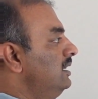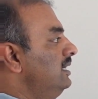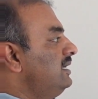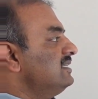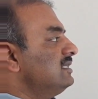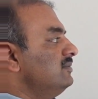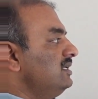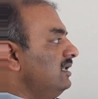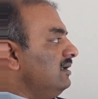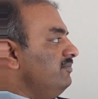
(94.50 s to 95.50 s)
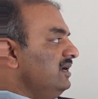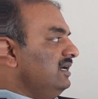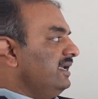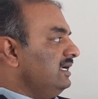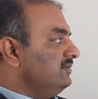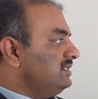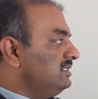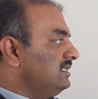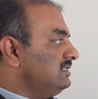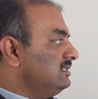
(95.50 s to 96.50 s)
It has something like bill date, which
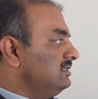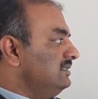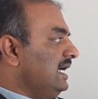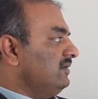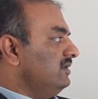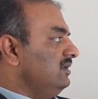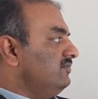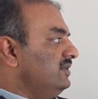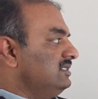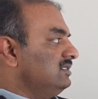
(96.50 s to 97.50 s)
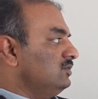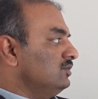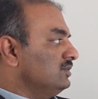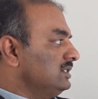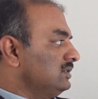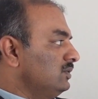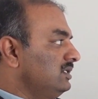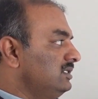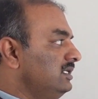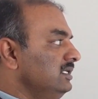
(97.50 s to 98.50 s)
is January 1st,
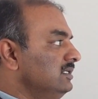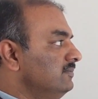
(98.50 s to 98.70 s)
2023,